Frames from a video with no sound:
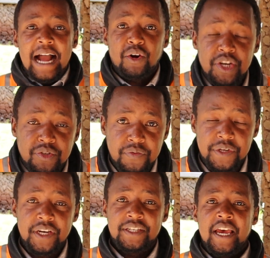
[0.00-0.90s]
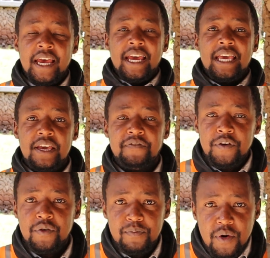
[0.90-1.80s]
According to research, if
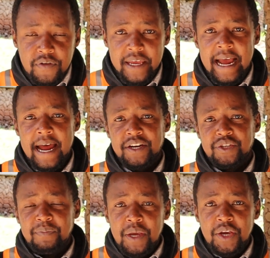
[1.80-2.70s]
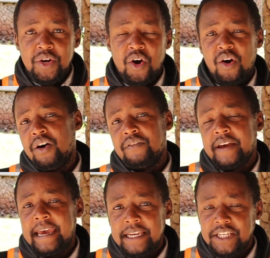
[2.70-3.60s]
you're moving at a speed of
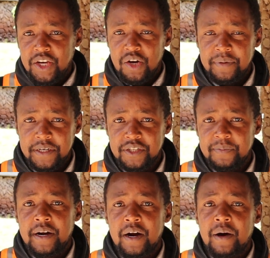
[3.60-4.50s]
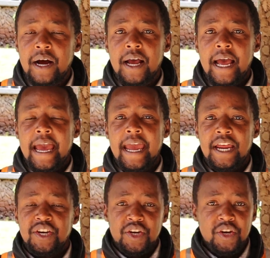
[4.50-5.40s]
80 kilometers per hour and